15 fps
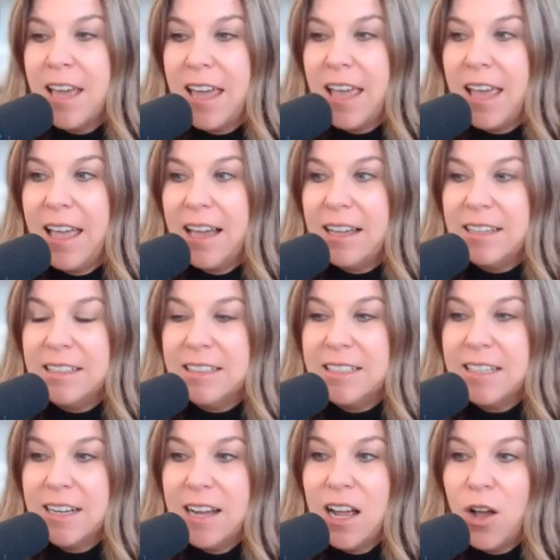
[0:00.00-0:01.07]
And
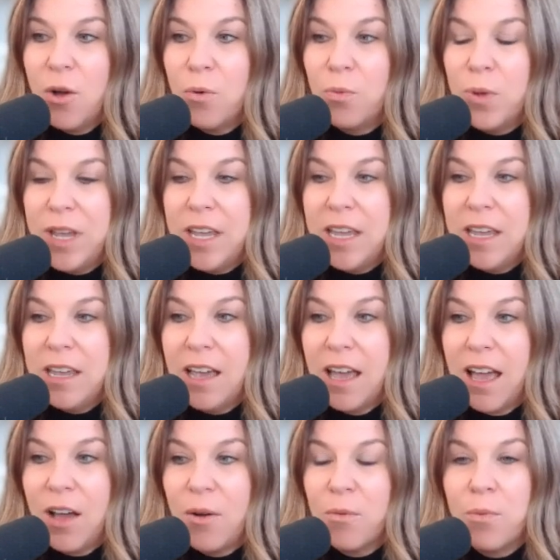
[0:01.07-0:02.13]
we
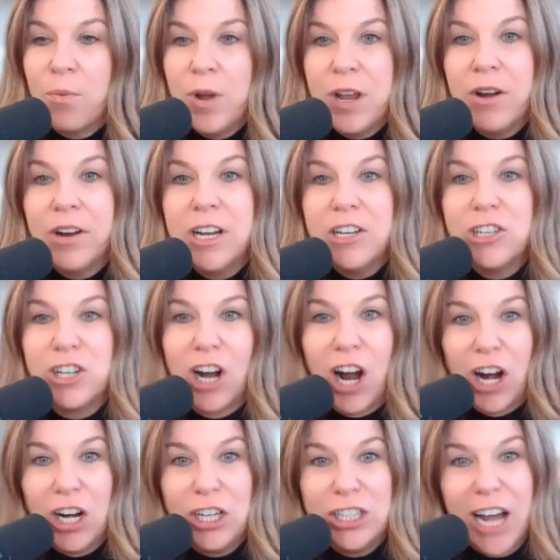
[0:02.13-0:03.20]
are in
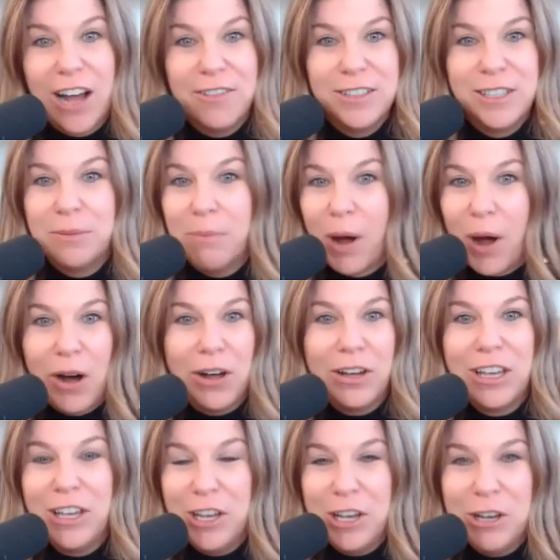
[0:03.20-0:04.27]
charge of small
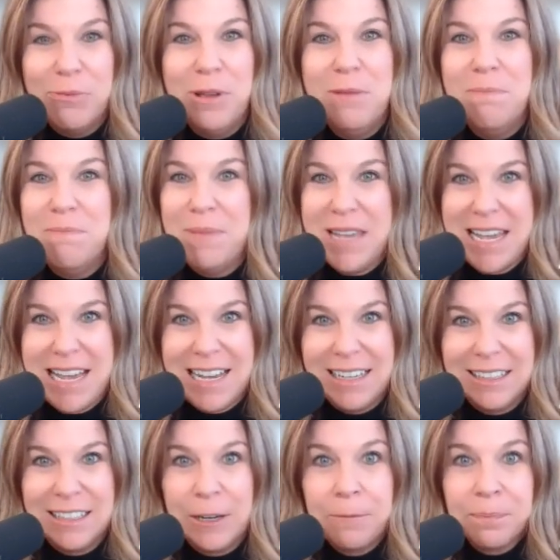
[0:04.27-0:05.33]
human
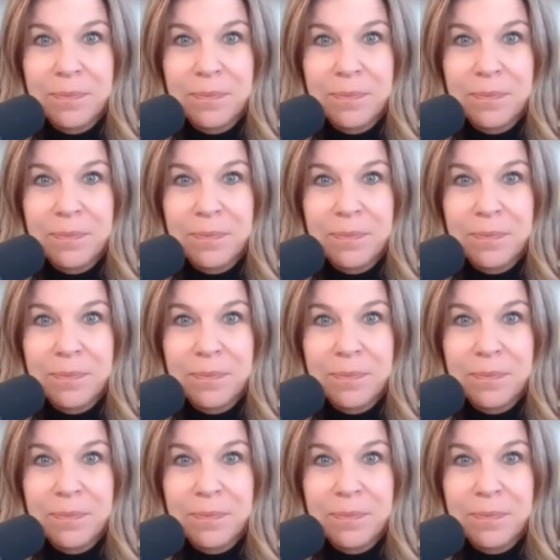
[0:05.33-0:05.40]
beings